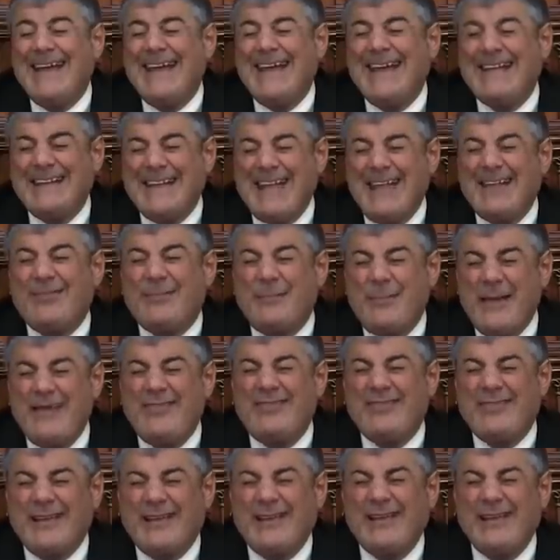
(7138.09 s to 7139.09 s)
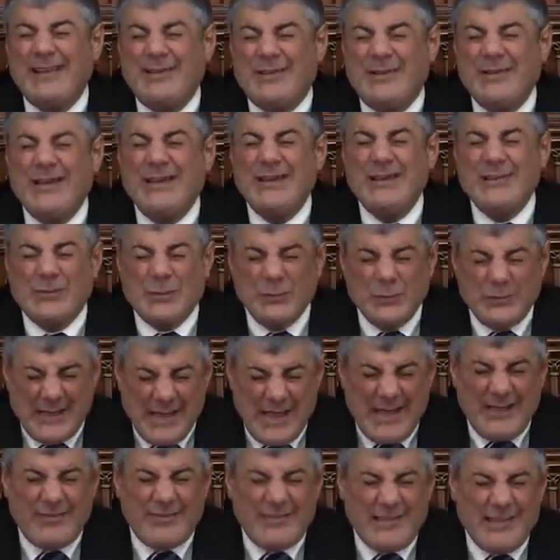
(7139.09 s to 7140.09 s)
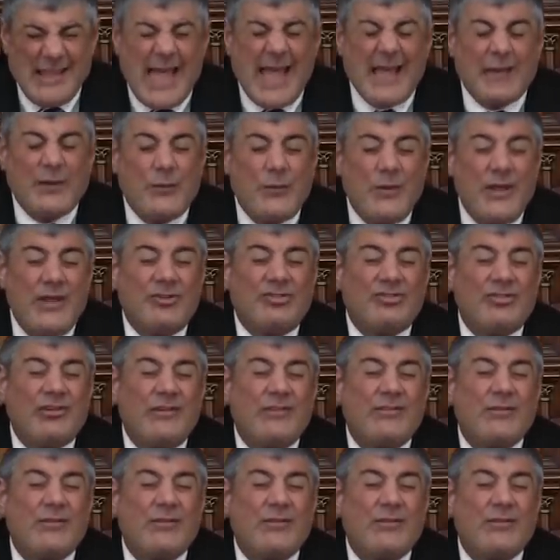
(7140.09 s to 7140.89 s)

And that's basically, to, in today's language,